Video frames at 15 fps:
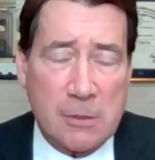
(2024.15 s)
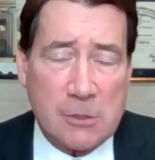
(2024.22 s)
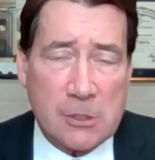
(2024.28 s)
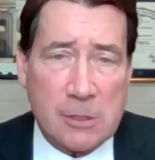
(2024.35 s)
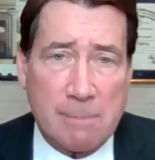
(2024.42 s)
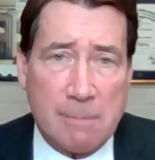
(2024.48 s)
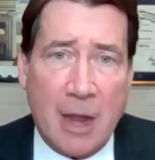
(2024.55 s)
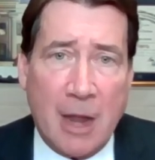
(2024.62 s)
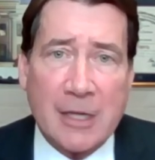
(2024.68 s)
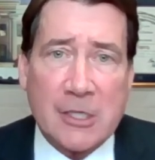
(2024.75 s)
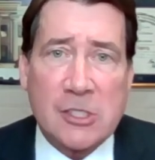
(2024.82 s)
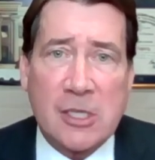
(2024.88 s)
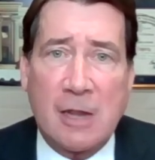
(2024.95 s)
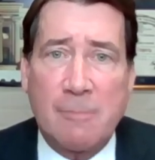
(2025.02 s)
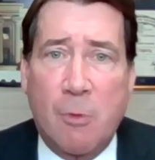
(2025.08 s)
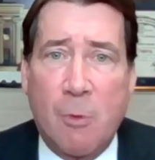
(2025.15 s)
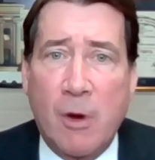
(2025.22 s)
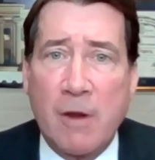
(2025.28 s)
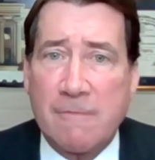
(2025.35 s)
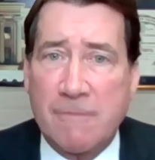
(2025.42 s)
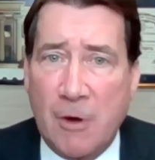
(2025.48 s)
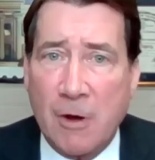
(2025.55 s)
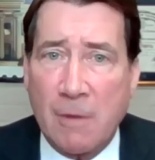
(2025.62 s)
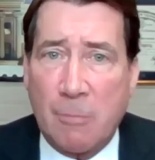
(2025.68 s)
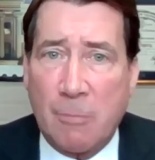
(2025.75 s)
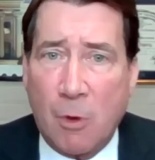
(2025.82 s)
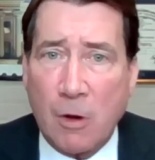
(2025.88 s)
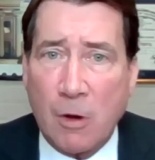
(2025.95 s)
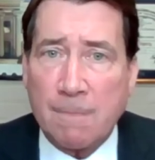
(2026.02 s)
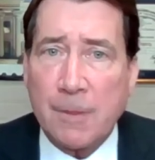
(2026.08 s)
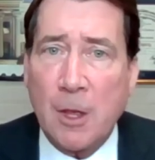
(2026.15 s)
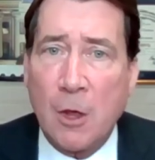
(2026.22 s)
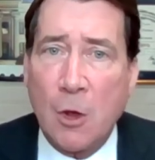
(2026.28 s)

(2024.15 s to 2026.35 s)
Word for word: symbolic standpoint, very important.